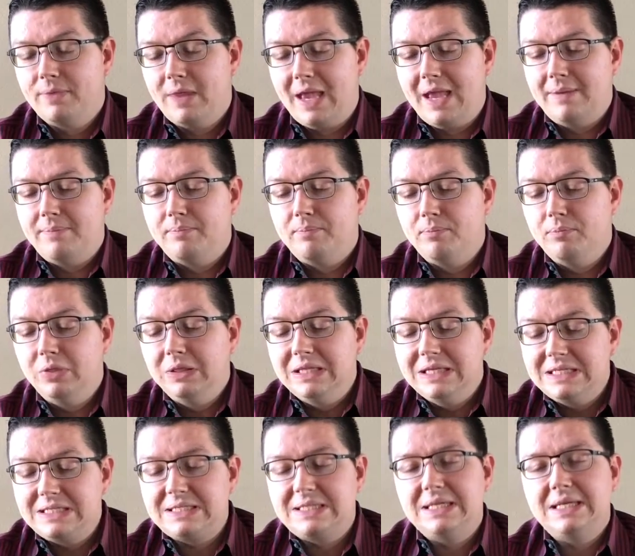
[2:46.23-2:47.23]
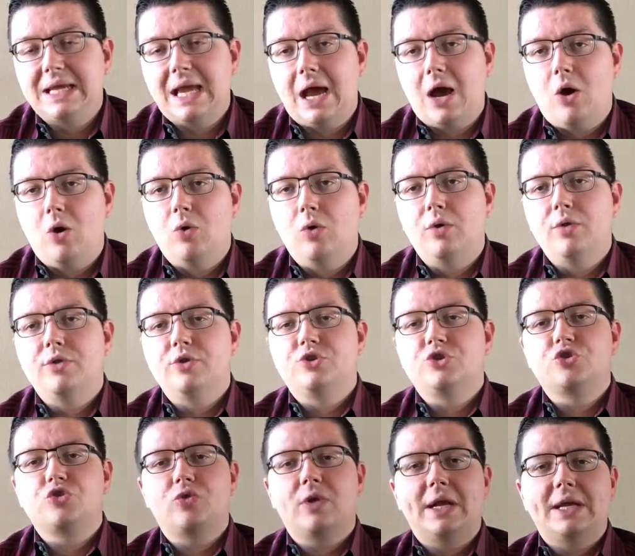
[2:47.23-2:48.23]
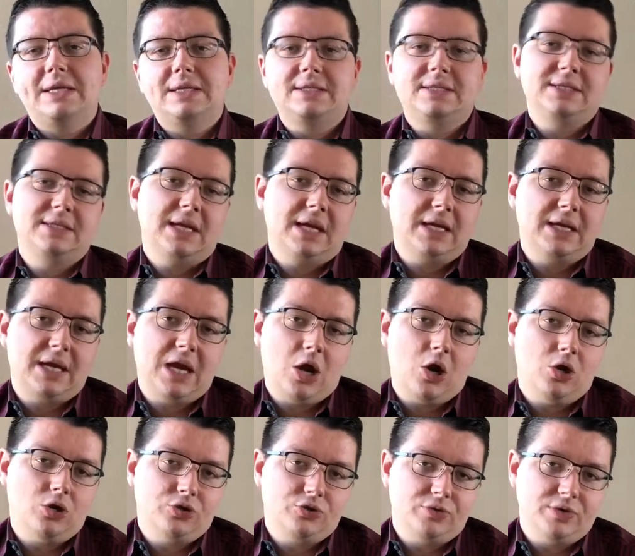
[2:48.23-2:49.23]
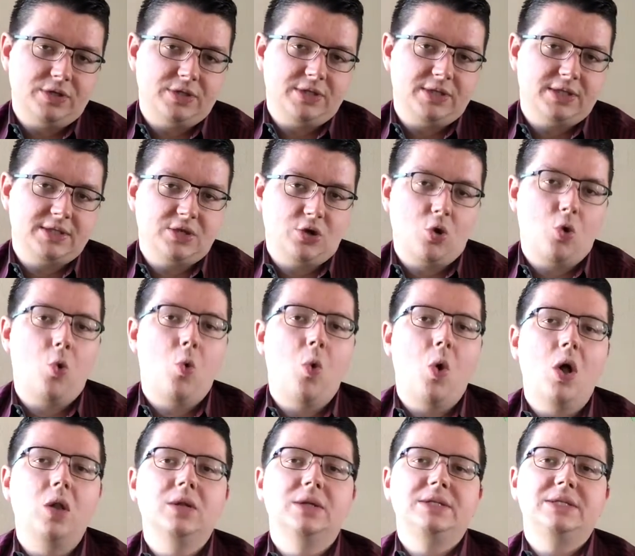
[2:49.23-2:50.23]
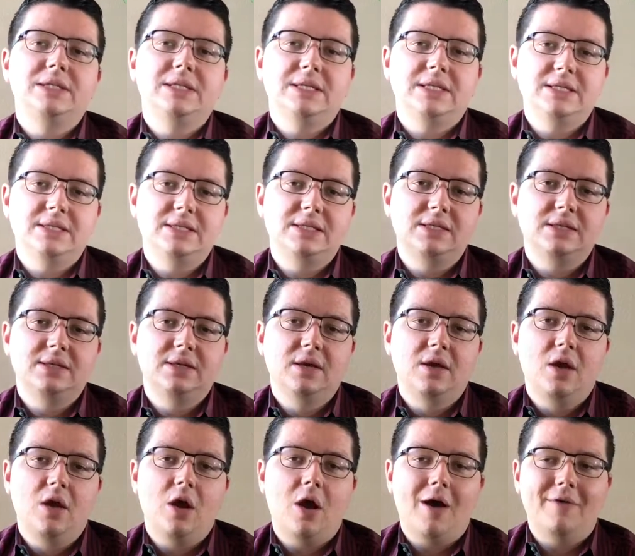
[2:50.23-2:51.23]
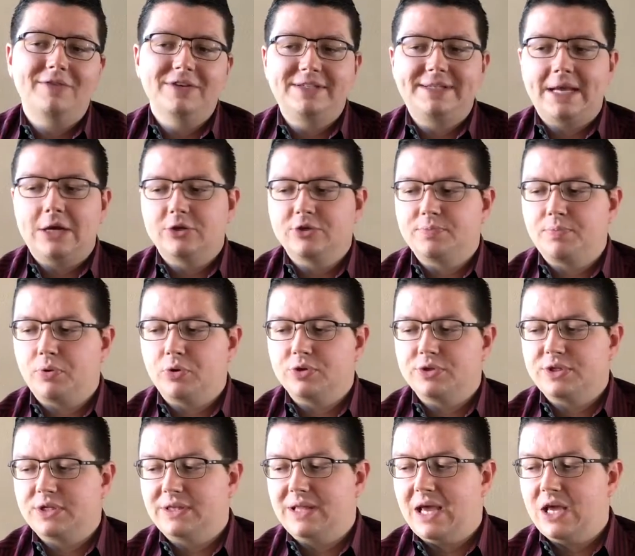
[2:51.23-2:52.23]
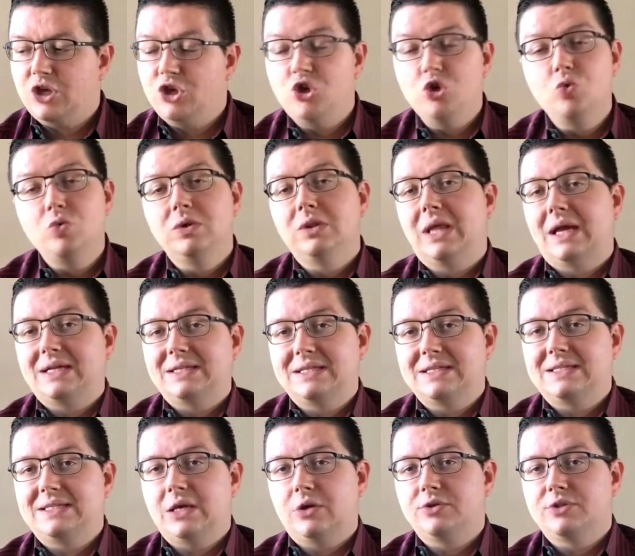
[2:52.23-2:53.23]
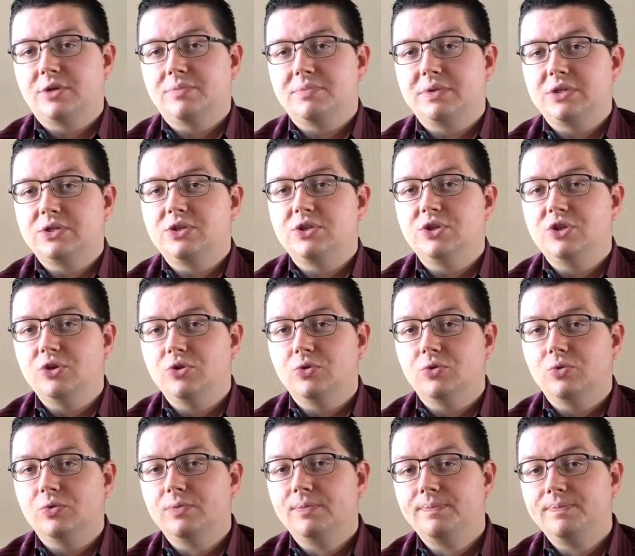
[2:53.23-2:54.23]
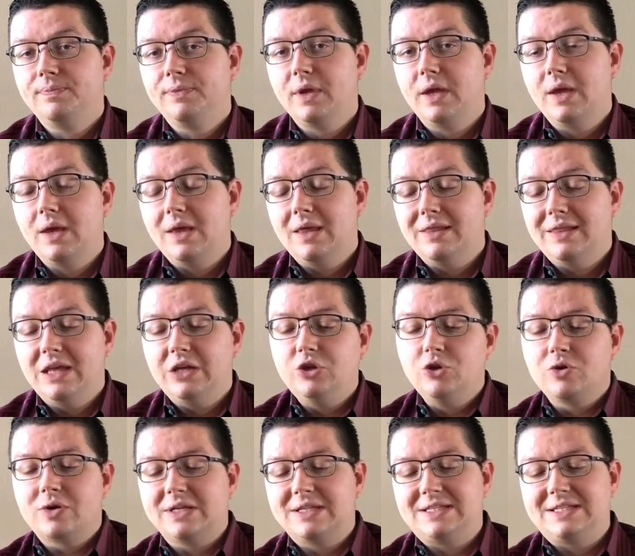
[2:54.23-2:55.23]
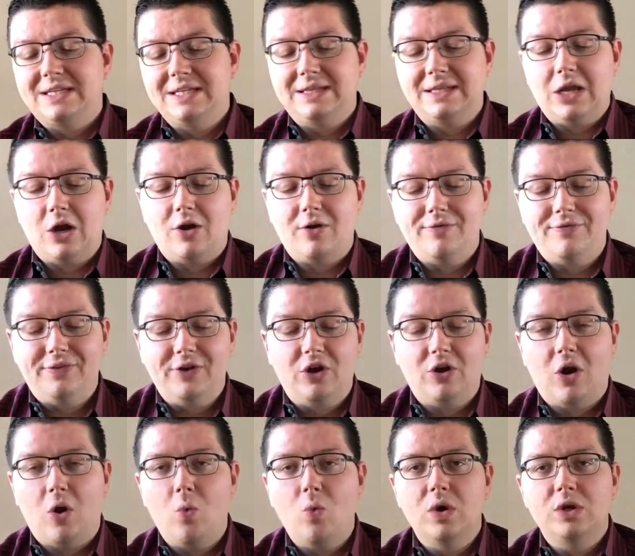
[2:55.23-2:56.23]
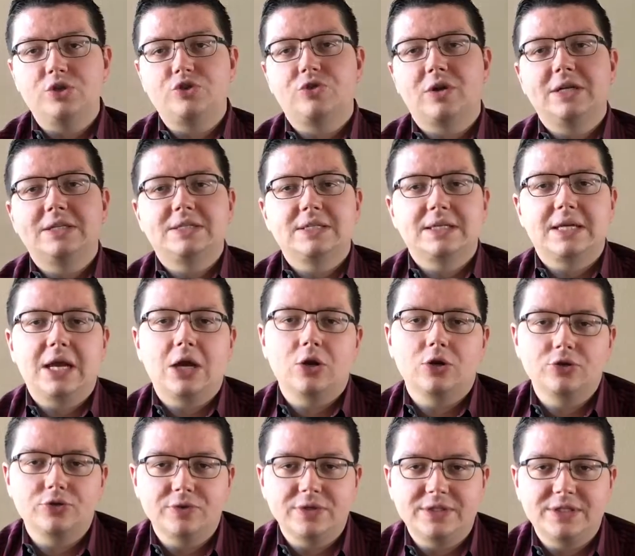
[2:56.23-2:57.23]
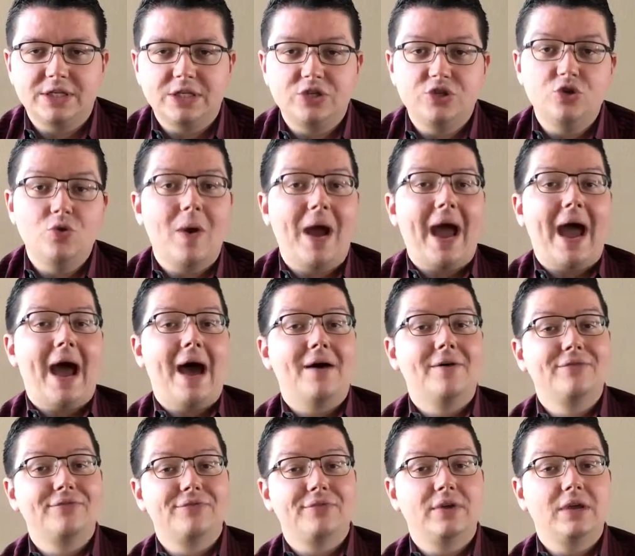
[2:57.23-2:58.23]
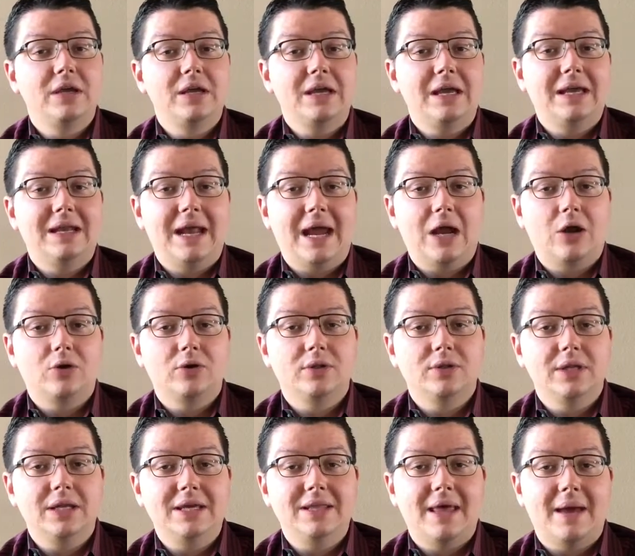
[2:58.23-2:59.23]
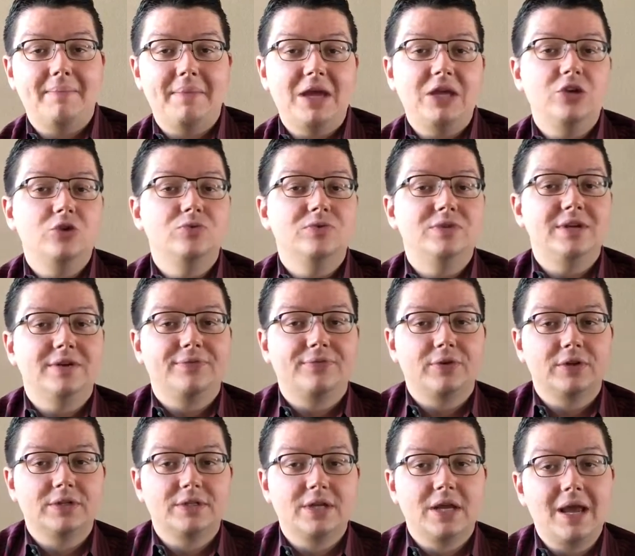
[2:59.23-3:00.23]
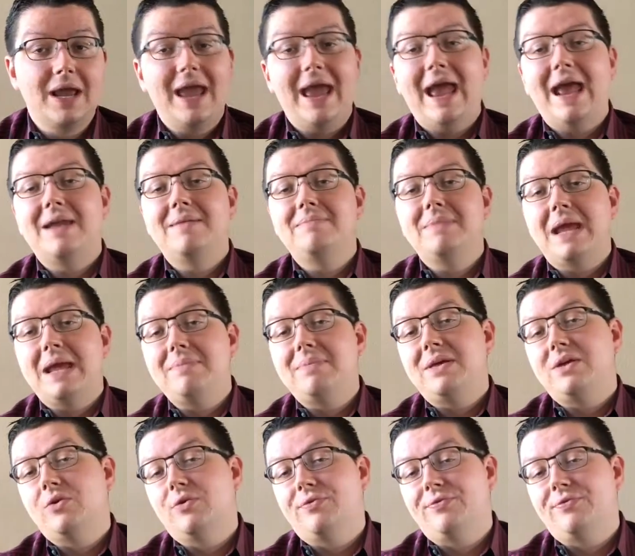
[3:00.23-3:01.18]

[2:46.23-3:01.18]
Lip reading: and listing out the traits and characteristics and qualities of a salesperson that you would like to sell something to you, then you can sit there and figure out what traits and characteristics you have inherently that make you different, and maybe you'll